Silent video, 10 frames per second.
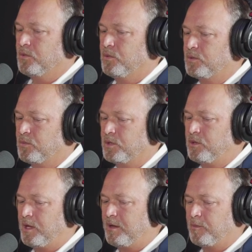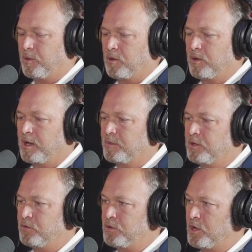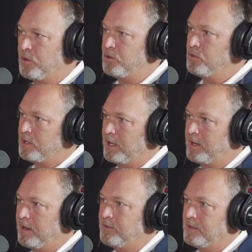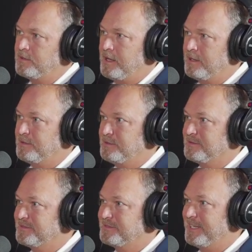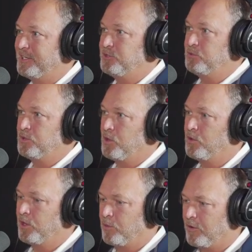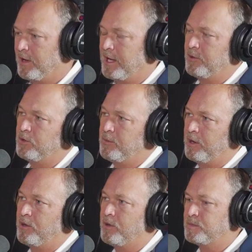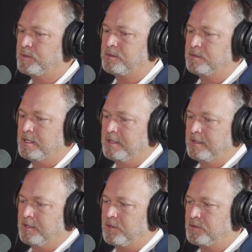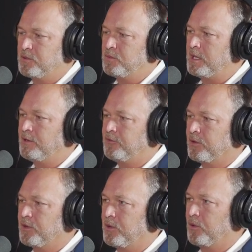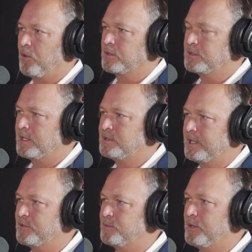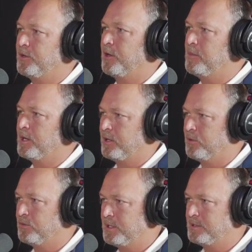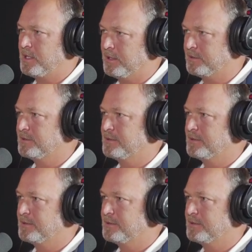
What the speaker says: when you have a program and you take care of these kids, and that you're providing them with a Merry Christmas, there's no need for another organization to have to spend their money on these kids.